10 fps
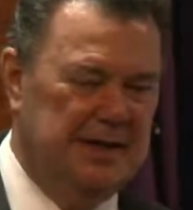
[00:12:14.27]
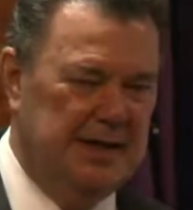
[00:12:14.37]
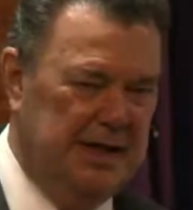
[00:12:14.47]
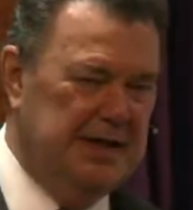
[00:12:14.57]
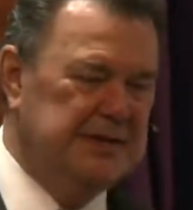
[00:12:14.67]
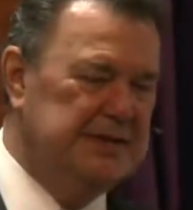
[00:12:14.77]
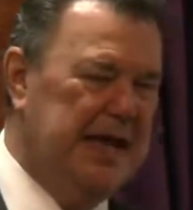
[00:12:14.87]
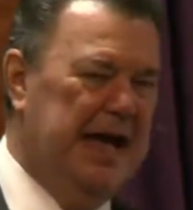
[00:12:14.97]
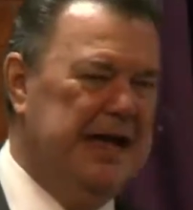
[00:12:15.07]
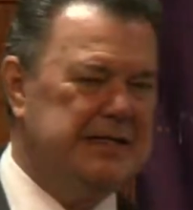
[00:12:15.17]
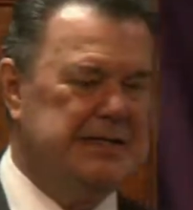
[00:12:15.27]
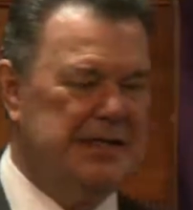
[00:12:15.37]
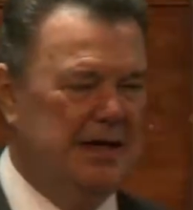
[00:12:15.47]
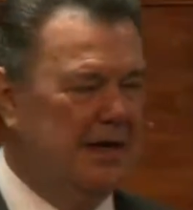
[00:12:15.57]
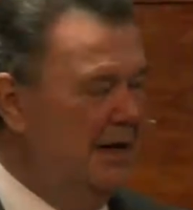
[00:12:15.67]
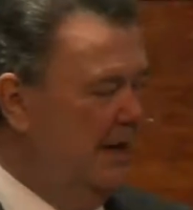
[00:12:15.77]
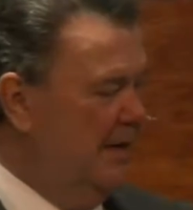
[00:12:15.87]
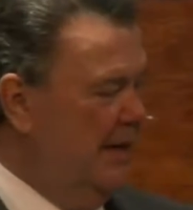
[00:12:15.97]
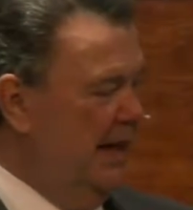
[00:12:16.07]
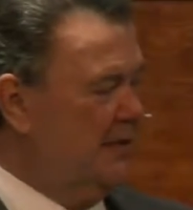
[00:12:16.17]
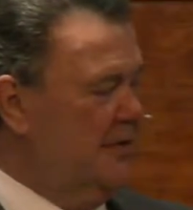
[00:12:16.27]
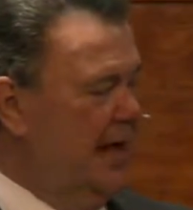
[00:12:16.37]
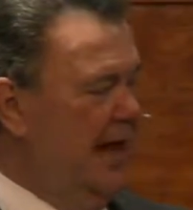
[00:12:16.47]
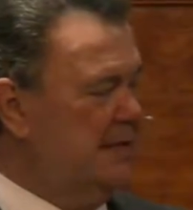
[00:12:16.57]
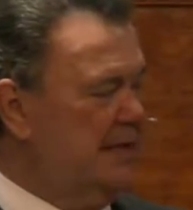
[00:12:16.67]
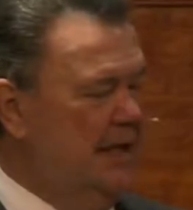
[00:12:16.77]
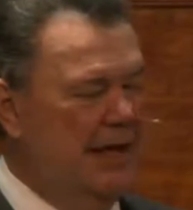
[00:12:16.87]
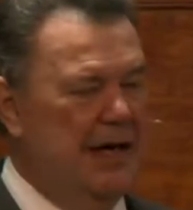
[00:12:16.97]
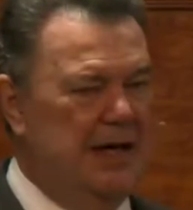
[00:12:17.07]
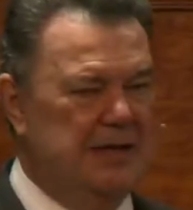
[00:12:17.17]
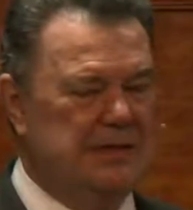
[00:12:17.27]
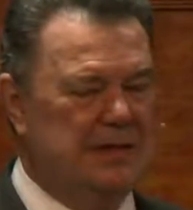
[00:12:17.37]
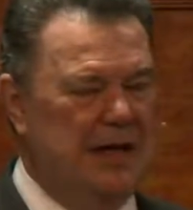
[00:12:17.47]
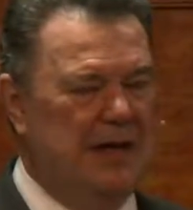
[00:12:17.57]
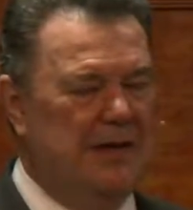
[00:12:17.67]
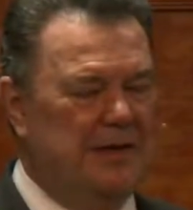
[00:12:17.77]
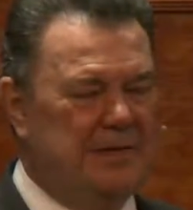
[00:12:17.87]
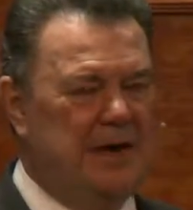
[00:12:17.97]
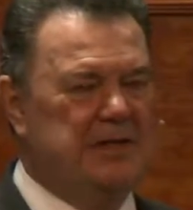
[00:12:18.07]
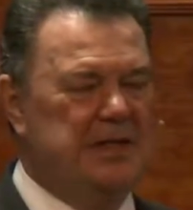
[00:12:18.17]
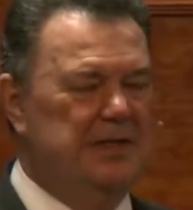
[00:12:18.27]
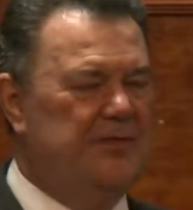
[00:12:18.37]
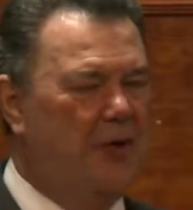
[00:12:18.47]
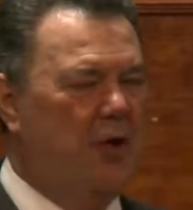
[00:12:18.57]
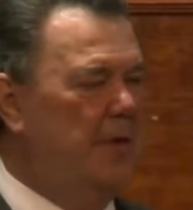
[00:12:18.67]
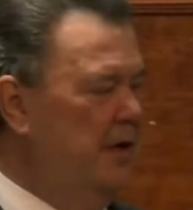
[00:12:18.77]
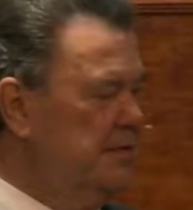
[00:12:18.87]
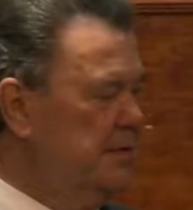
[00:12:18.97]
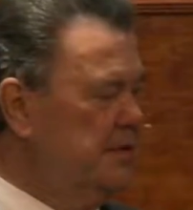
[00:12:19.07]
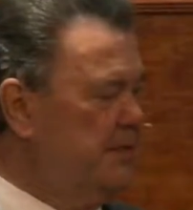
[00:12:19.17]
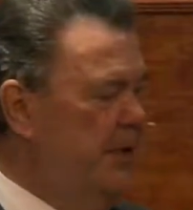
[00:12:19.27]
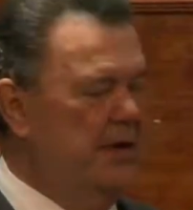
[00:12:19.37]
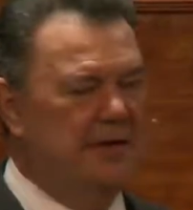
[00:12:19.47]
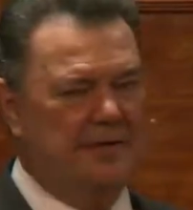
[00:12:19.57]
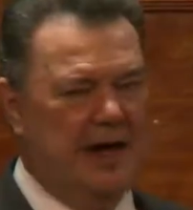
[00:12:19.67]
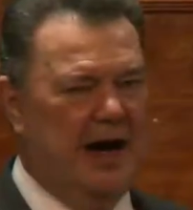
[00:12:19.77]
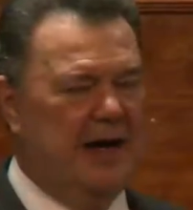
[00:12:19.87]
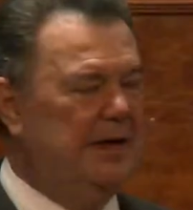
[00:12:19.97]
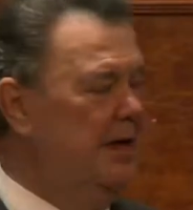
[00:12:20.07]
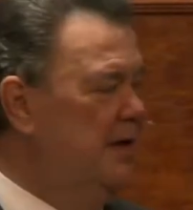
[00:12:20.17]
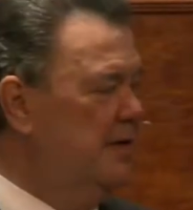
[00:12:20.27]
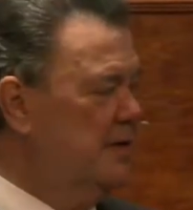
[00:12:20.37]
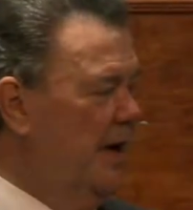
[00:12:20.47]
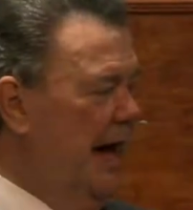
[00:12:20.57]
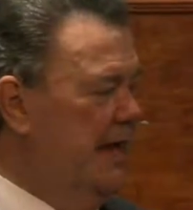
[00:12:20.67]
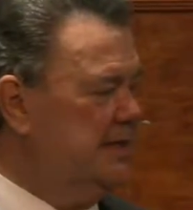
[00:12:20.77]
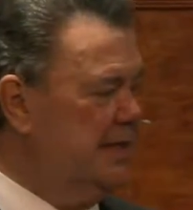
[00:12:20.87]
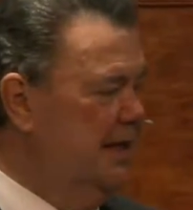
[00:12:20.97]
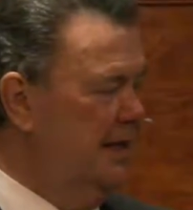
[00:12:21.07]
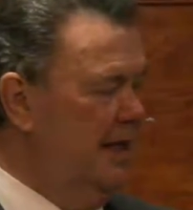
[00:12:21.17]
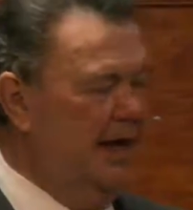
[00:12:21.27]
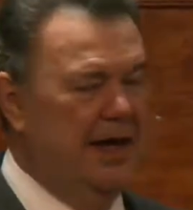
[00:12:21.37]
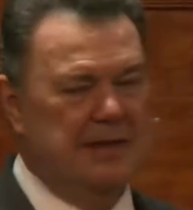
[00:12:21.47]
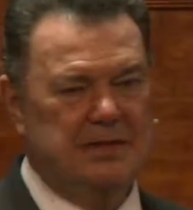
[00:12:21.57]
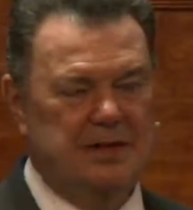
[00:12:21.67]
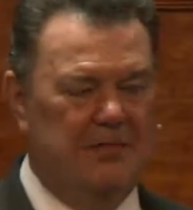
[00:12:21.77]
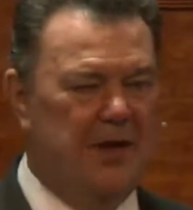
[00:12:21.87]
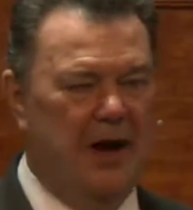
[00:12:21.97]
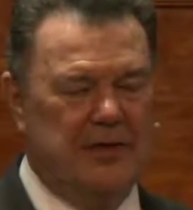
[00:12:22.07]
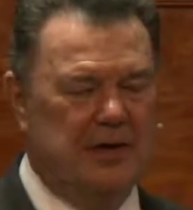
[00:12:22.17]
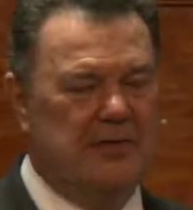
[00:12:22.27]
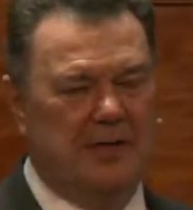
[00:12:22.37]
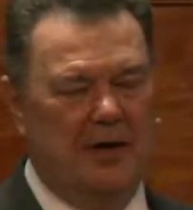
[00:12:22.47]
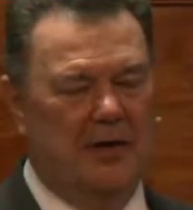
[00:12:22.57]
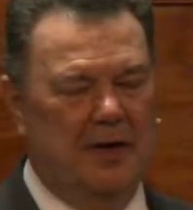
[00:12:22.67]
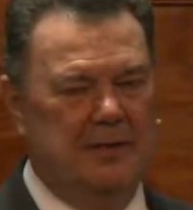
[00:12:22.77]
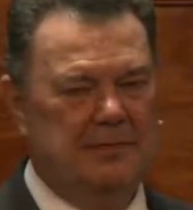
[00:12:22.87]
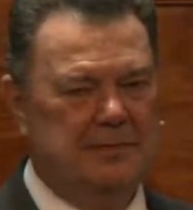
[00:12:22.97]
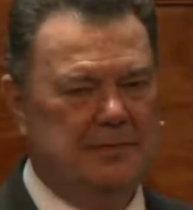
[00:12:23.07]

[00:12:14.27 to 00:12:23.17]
is that, uh, that Christ is, uh, first and foremost, the Spirit of God. Christ is the Father of glory.